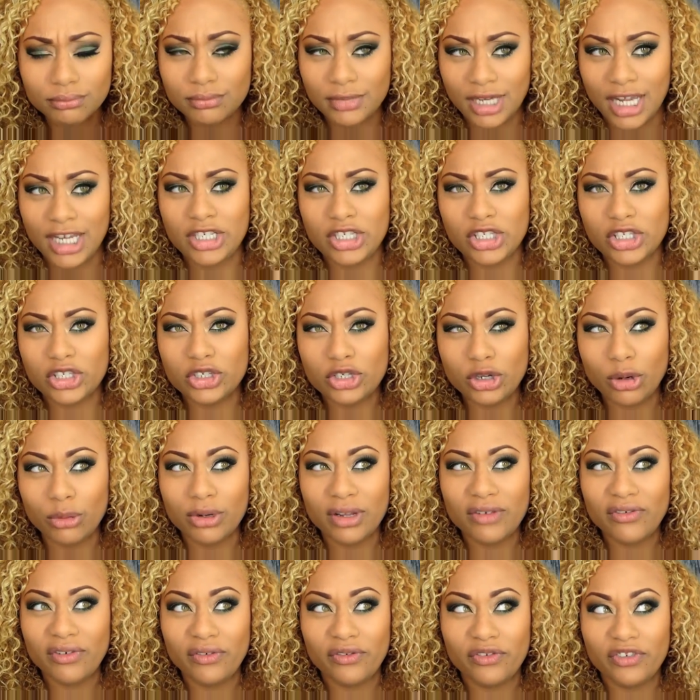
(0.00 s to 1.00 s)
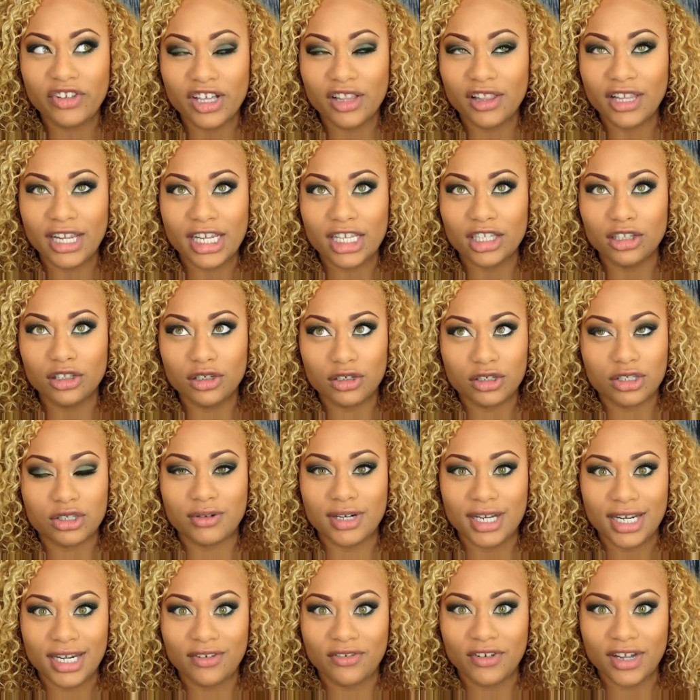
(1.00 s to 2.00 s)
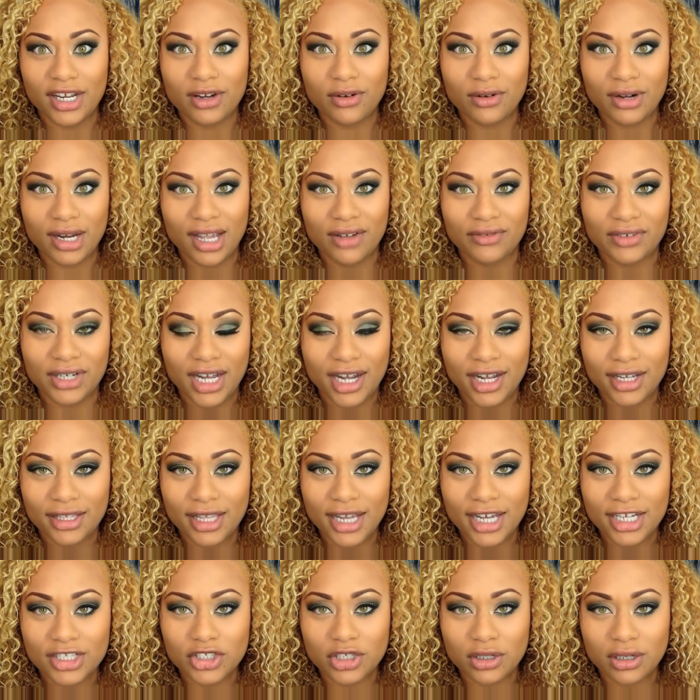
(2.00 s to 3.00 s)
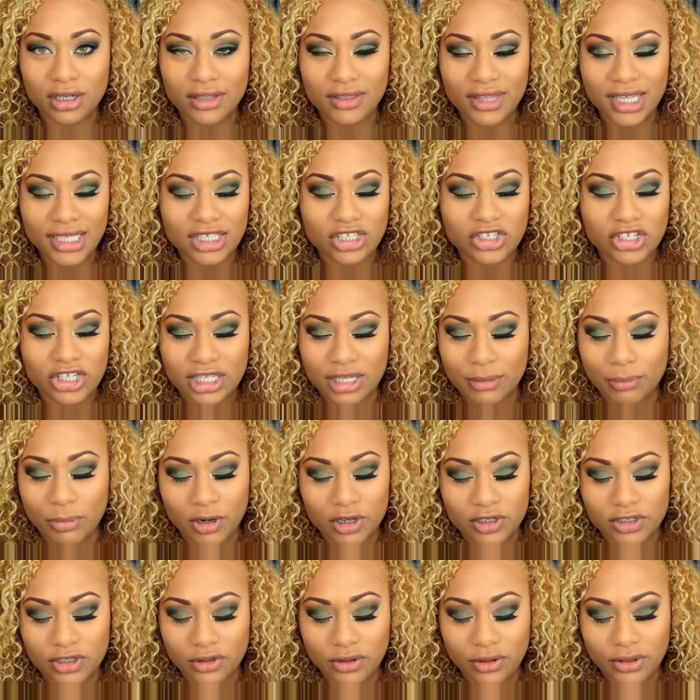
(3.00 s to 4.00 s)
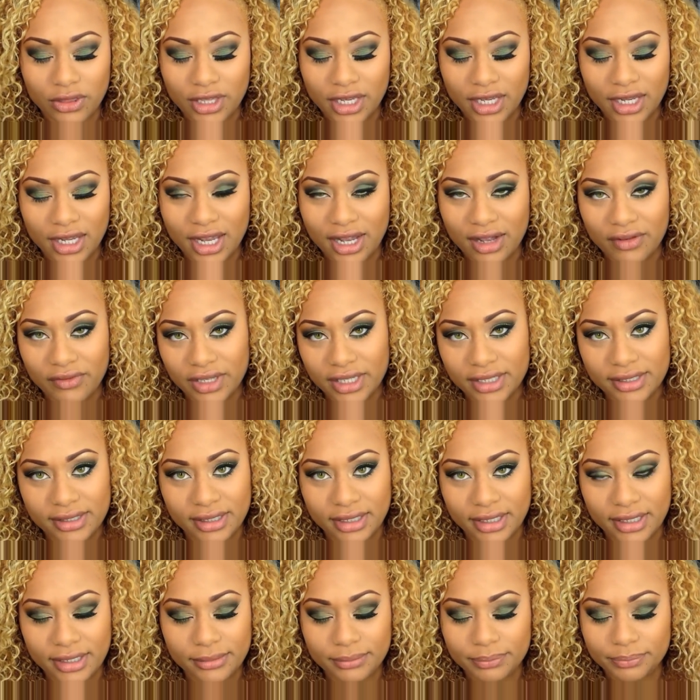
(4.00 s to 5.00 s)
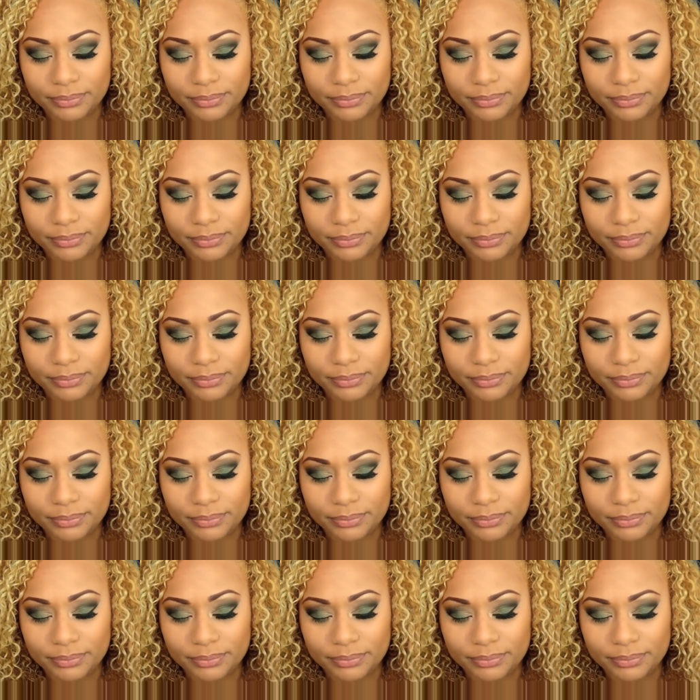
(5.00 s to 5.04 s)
just don't even feel like it looks right if I don't have an eyelash on. That's just a personal thing, obviously.